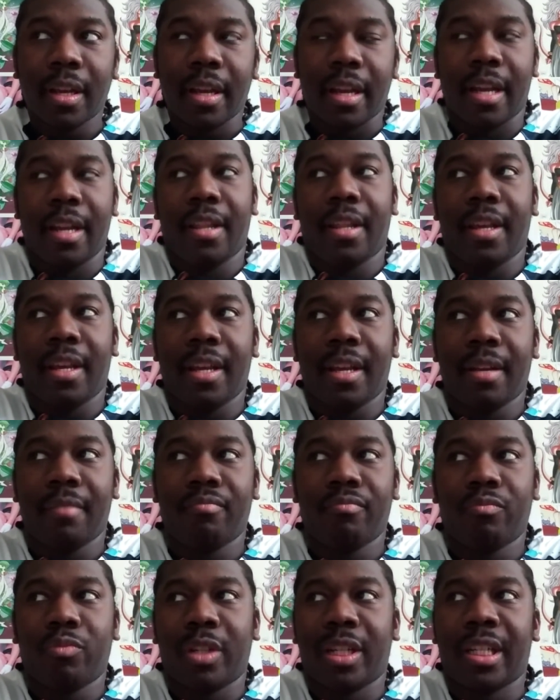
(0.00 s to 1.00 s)
And
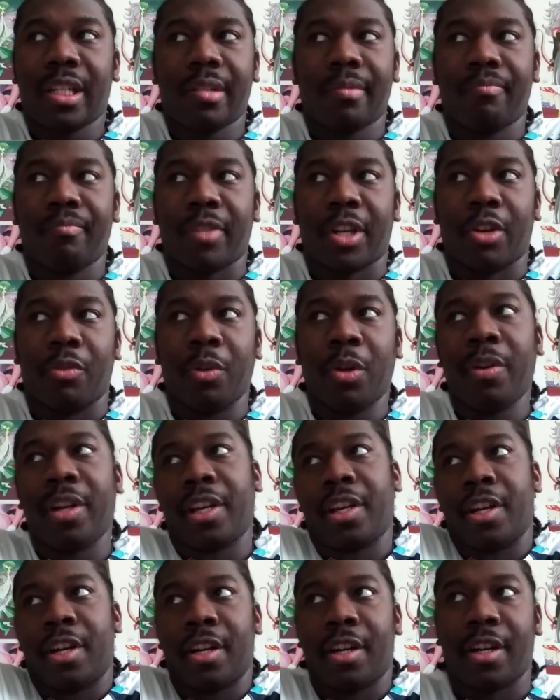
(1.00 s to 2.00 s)
then, well,
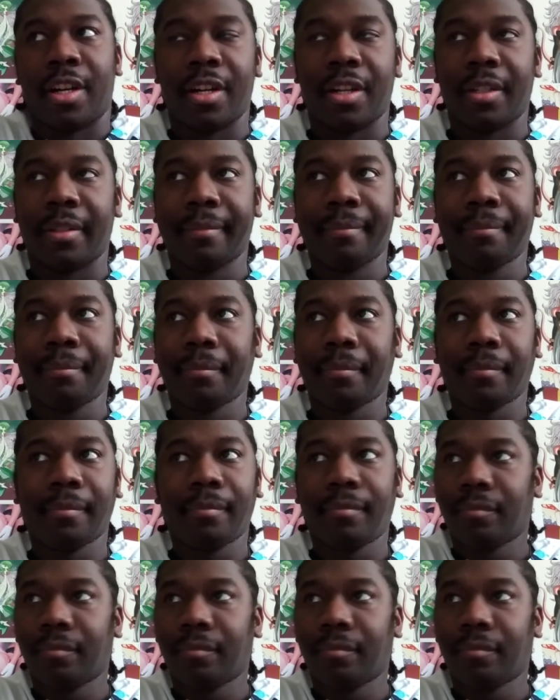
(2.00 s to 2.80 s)
Hirudegarn,